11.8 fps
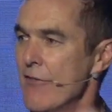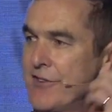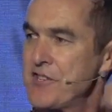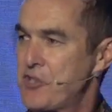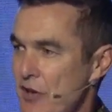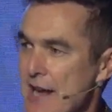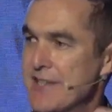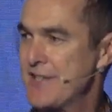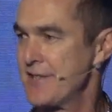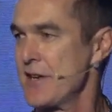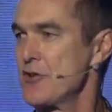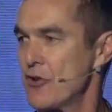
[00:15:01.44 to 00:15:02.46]
stress
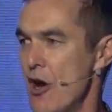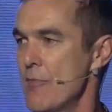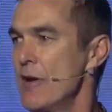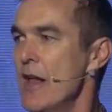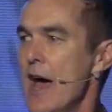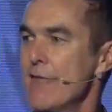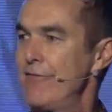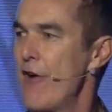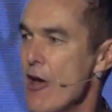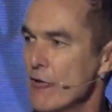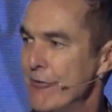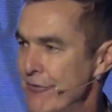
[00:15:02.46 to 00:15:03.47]
syndrome and, and
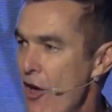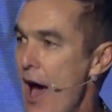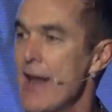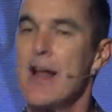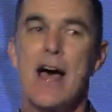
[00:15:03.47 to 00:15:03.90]
fight or flight.